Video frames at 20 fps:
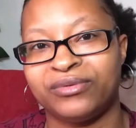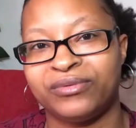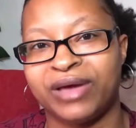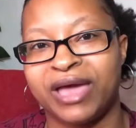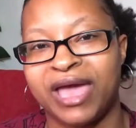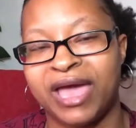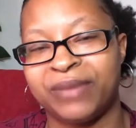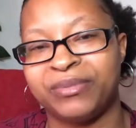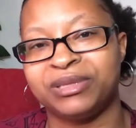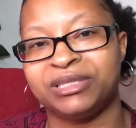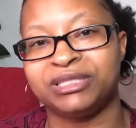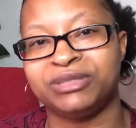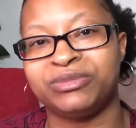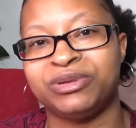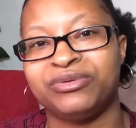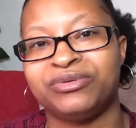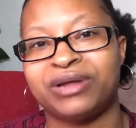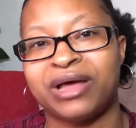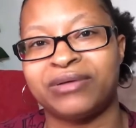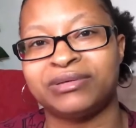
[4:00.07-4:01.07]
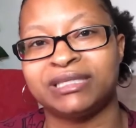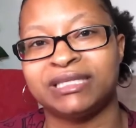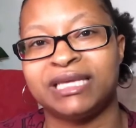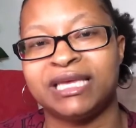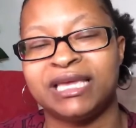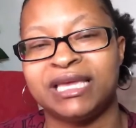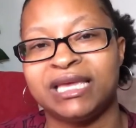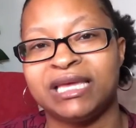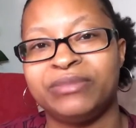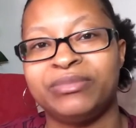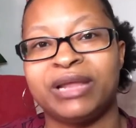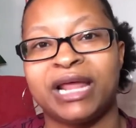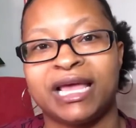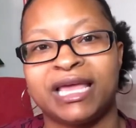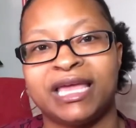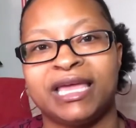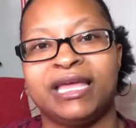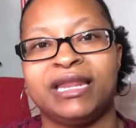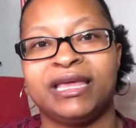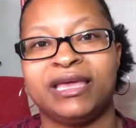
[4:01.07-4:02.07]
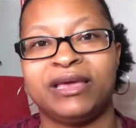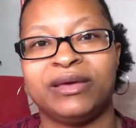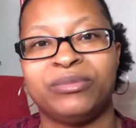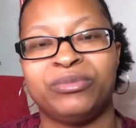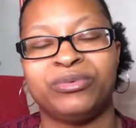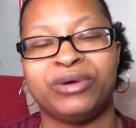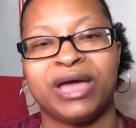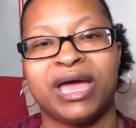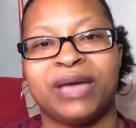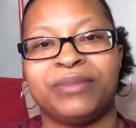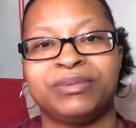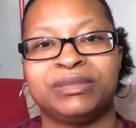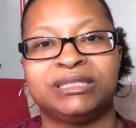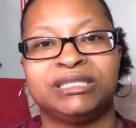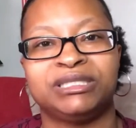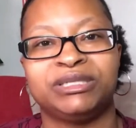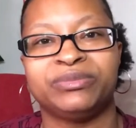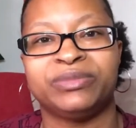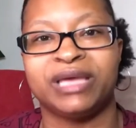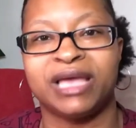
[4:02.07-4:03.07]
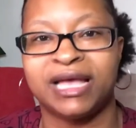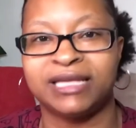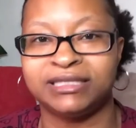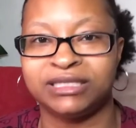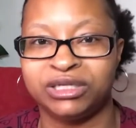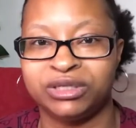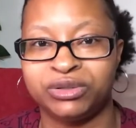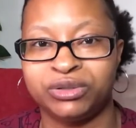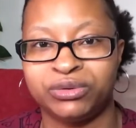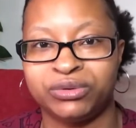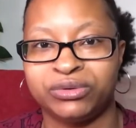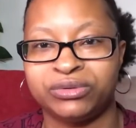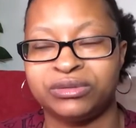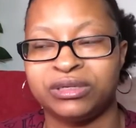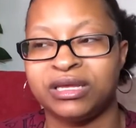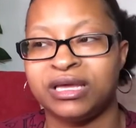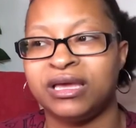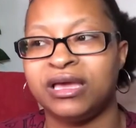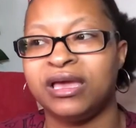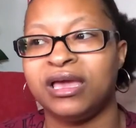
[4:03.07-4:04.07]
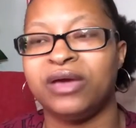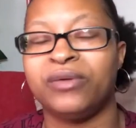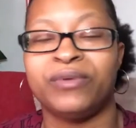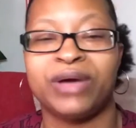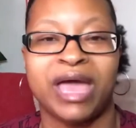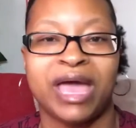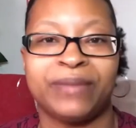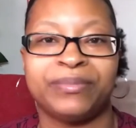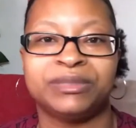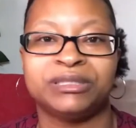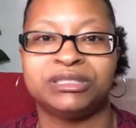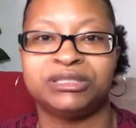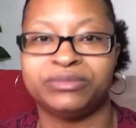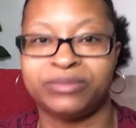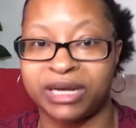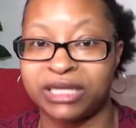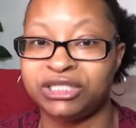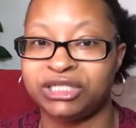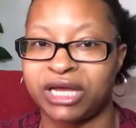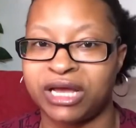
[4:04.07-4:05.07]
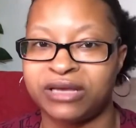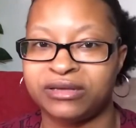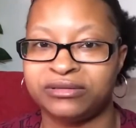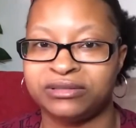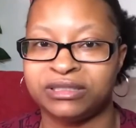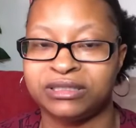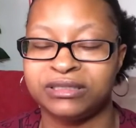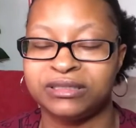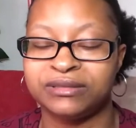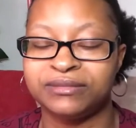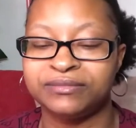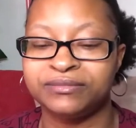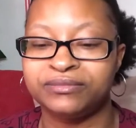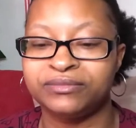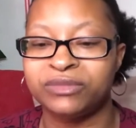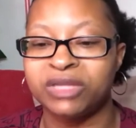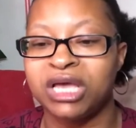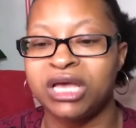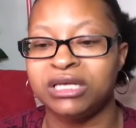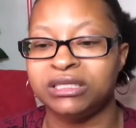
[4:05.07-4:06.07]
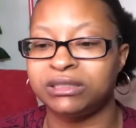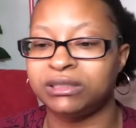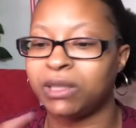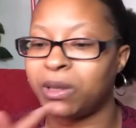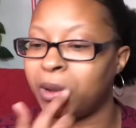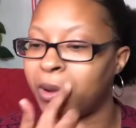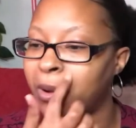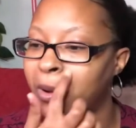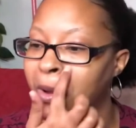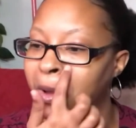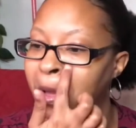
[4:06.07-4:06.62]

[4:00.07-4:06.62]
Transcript: happened to me when I was a kid, but I can't help what happens to me as an adult and what happens to my child. So